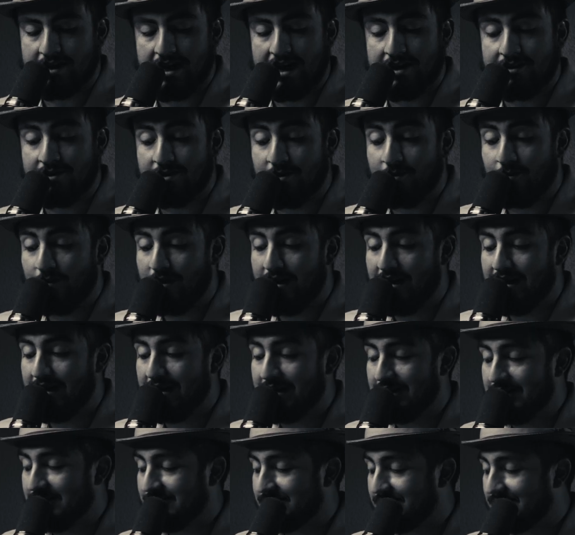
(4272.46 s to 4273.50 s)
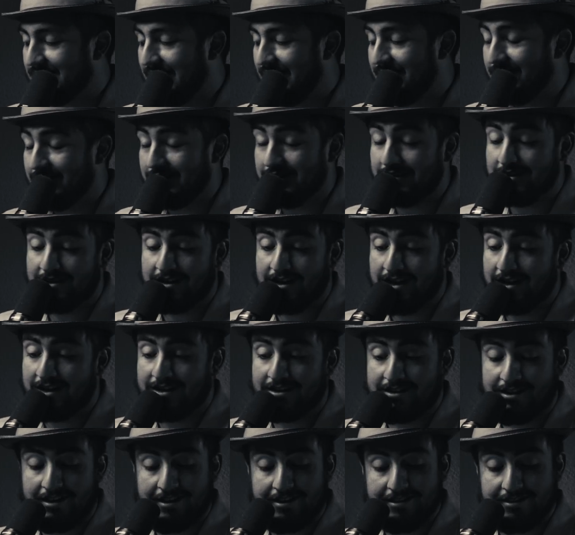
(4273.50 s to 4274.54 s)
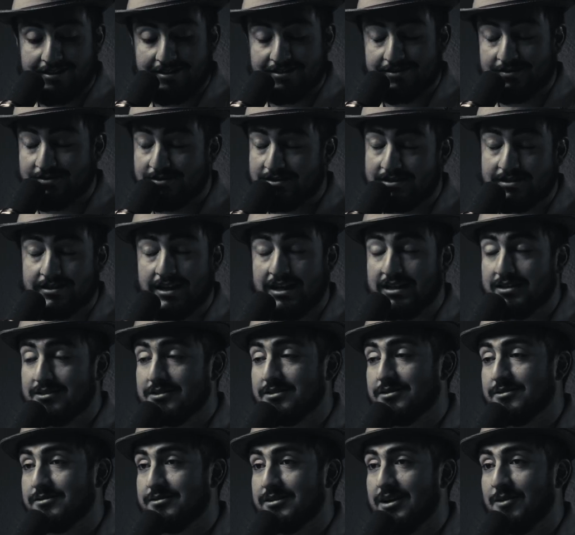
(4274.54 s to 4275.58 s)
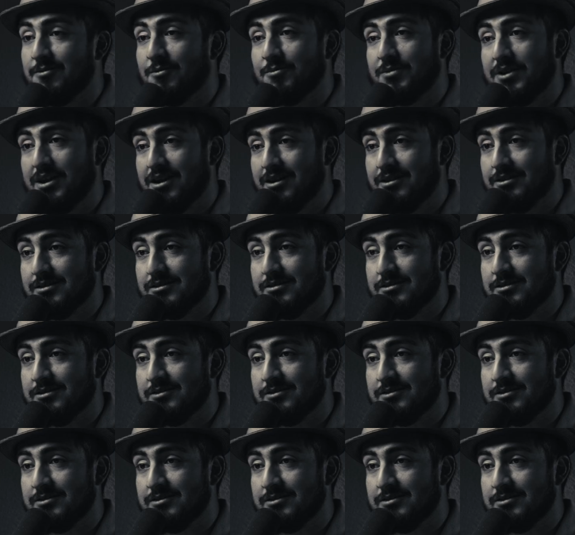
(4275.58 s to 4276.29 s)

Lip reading: don't know why this. This was sad too. I'm gonna be honest. This